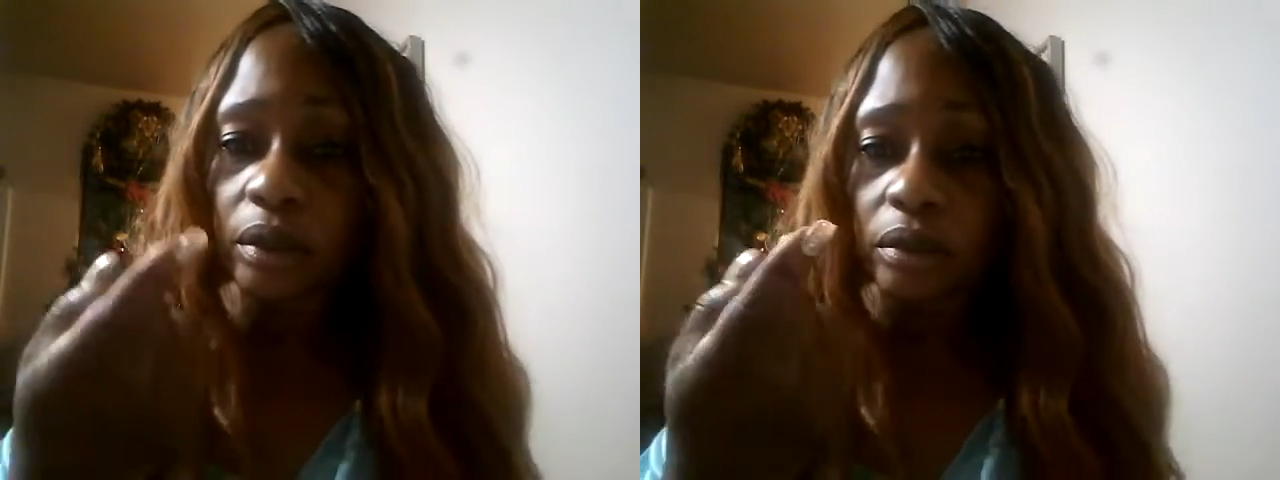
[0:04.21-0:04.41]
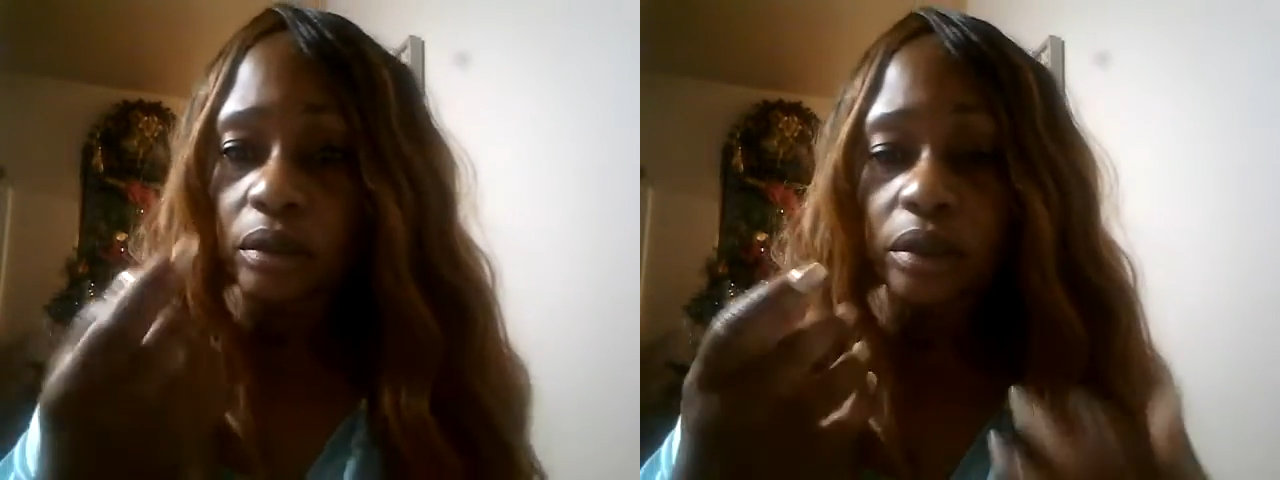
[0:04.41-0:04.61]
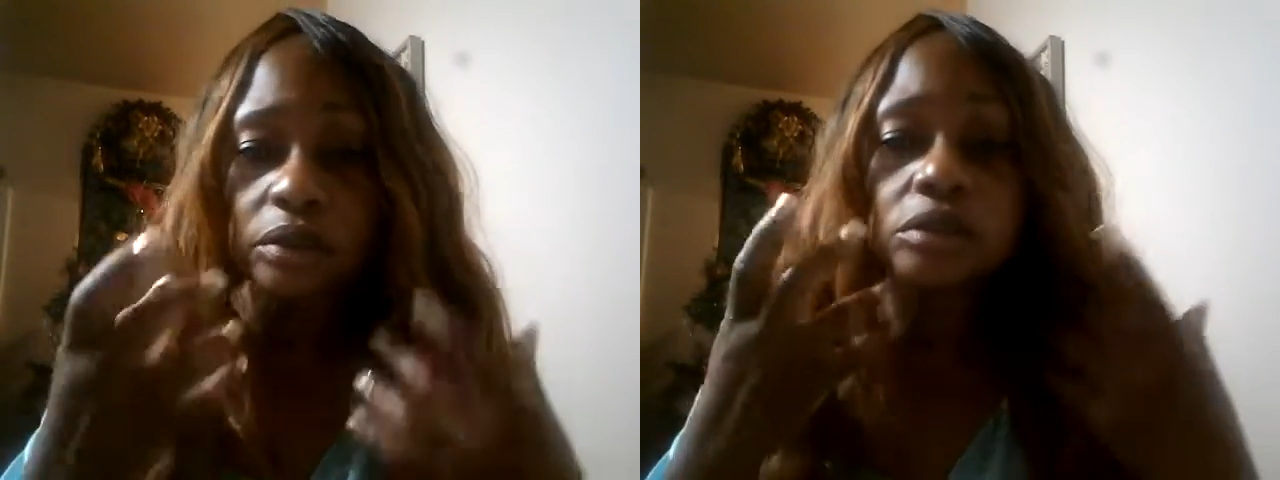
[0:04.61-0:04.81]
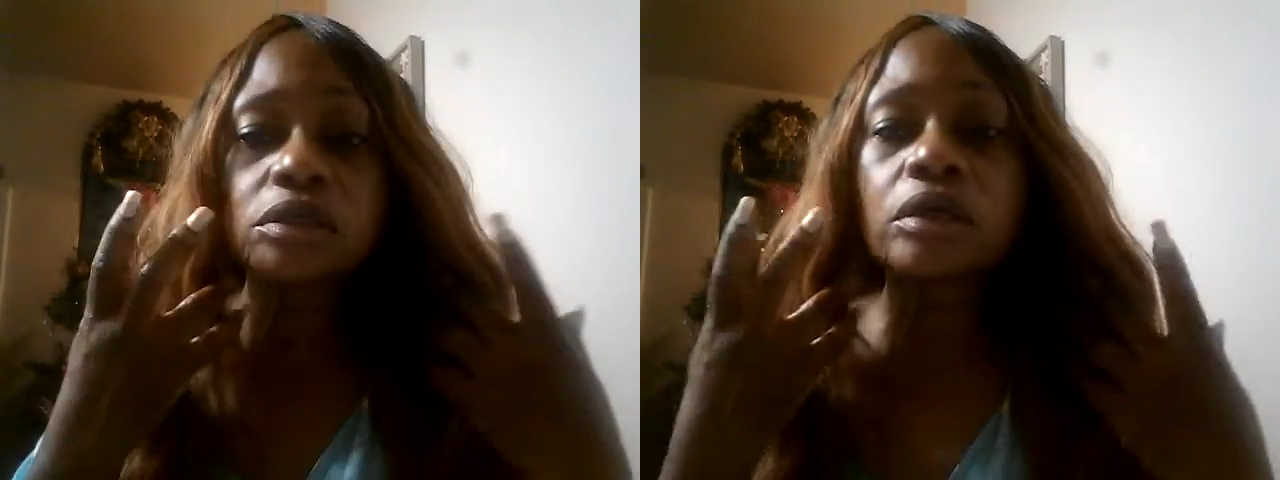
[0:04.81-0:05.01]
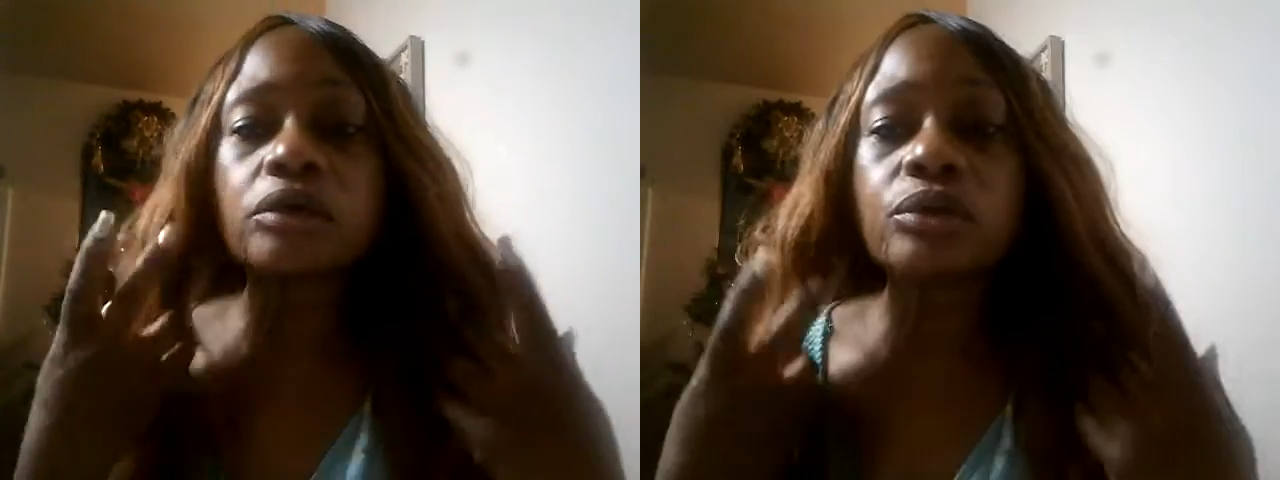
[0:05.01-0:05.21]
I'd like to
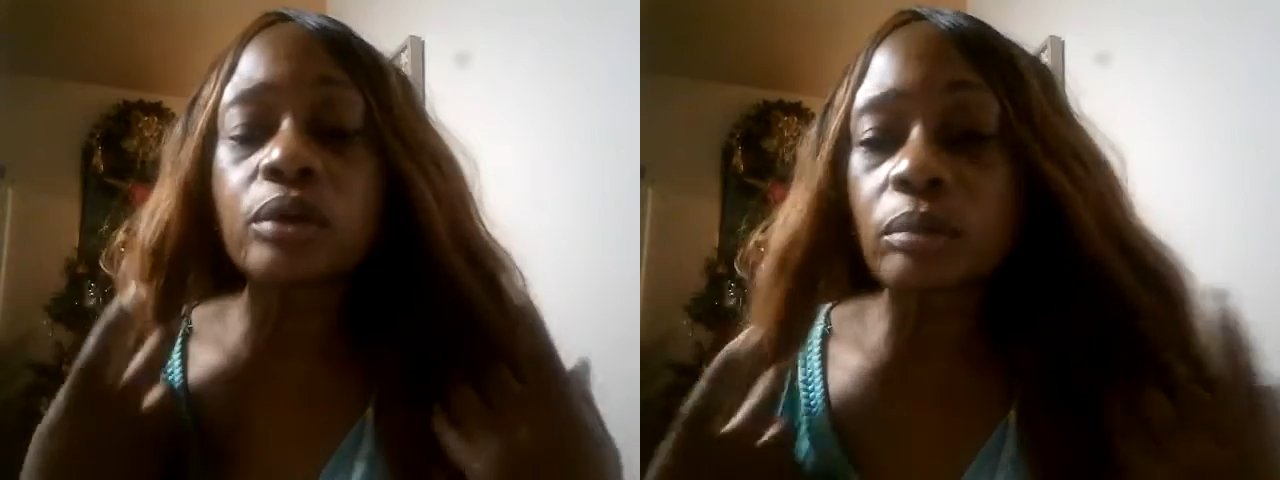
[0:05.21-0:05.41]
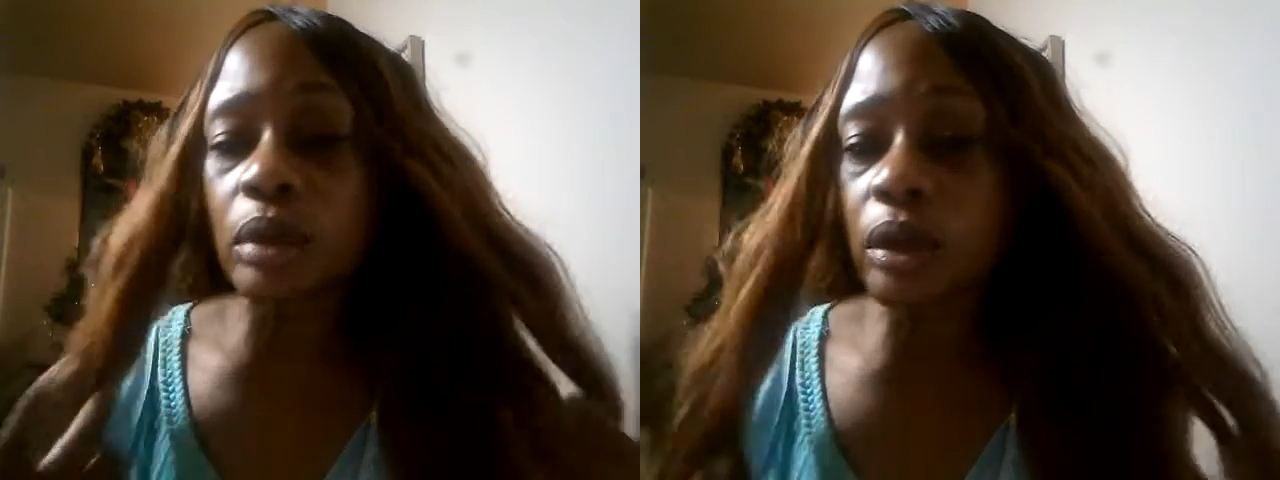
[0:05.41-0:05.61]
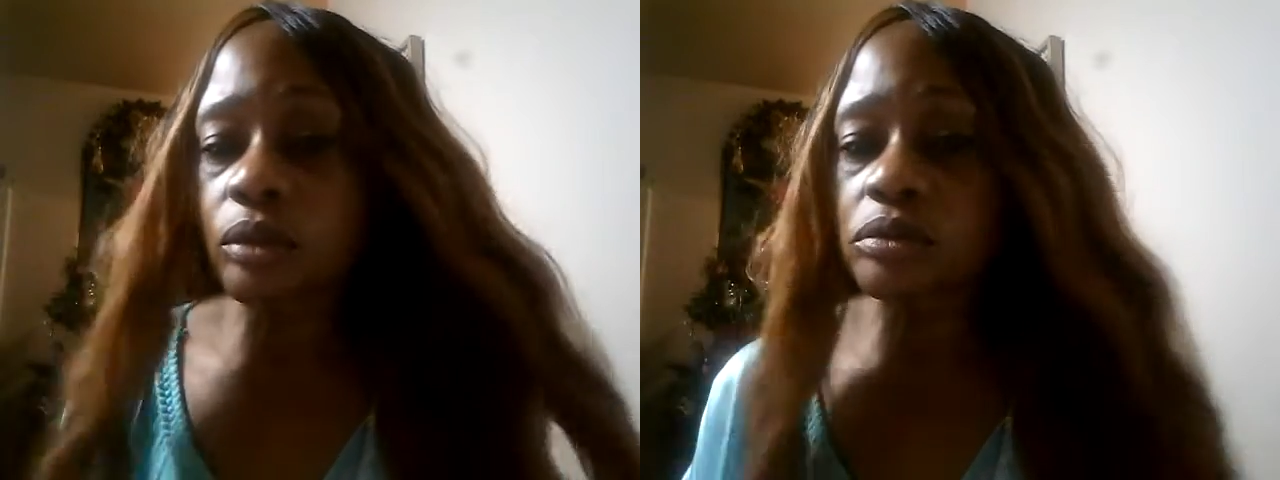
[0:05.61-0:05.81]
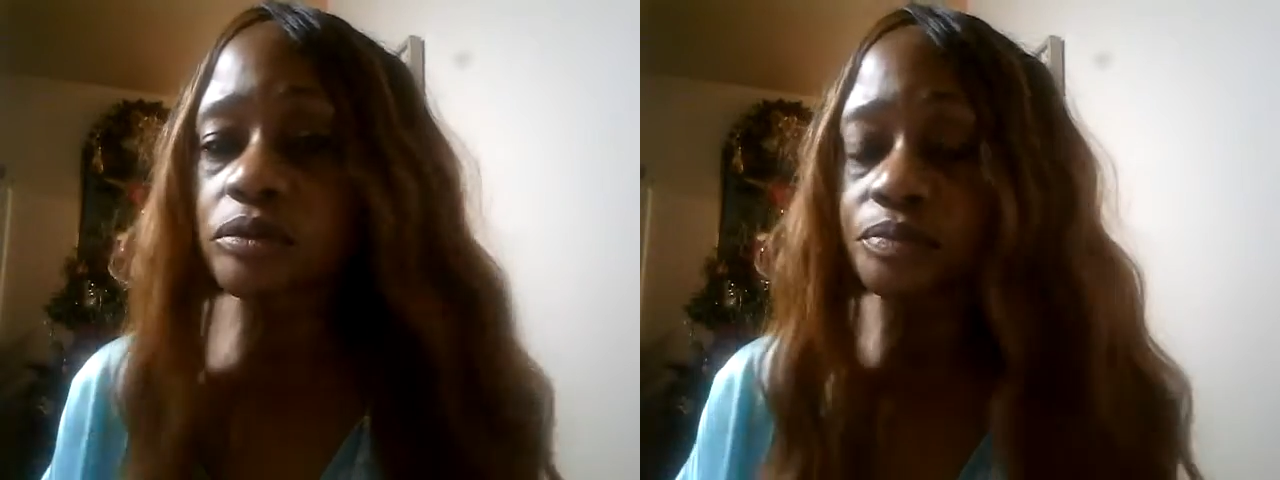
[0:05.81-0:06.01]
tell you about